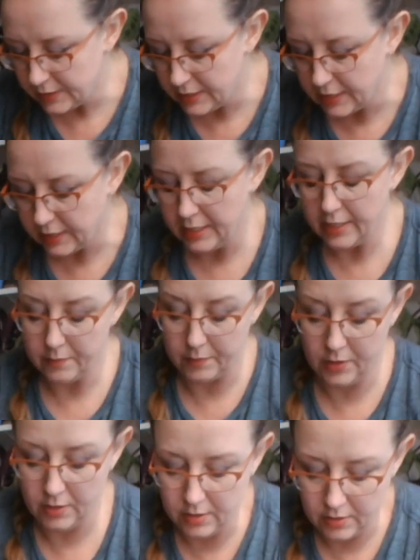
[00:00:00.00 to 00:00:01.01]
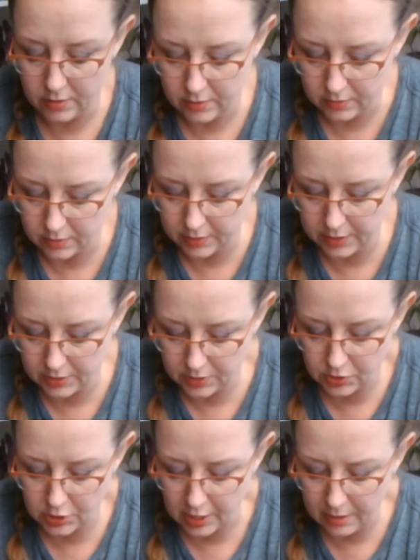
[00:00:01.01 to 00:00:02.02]
seal it, or you can
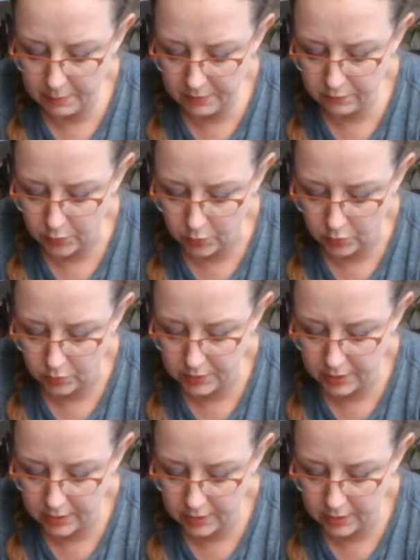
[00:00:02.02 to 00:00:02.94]
just chop and fold.